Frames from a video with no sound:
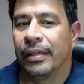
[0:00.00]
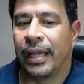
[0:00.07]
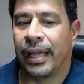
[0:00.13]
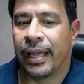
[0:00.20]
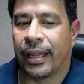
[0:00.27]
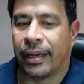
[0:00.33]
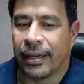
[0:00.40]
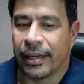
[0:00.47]

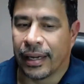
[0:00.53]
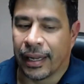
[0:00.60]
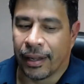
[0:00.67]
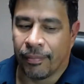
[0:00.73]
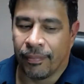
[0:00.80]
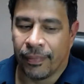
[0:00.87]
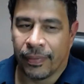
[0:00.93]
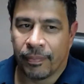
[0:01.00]

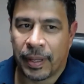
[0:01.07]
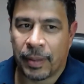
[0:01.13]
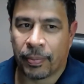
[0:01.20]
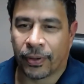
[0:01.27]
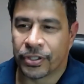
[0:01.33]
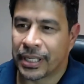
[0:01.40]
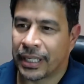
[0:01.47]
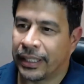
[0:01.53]
And people
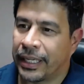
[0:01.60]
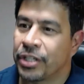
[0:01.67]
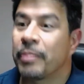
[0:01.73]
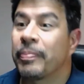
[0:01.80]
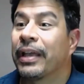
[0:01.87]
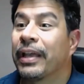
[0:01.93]
are saying they should be